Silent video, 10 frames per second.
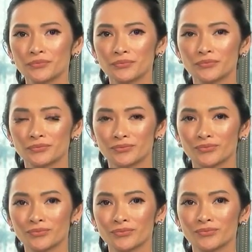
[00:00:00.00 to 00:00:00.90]

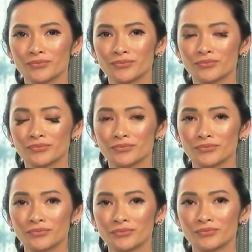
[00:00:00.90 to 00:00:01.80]

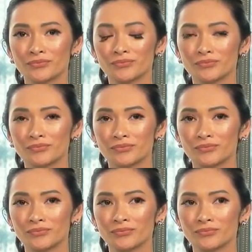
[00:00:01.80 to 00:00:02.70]

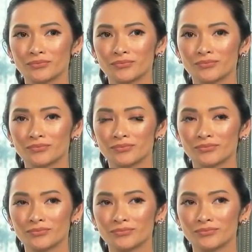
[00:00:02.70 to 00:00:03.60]
No words are spoken by the person on screen.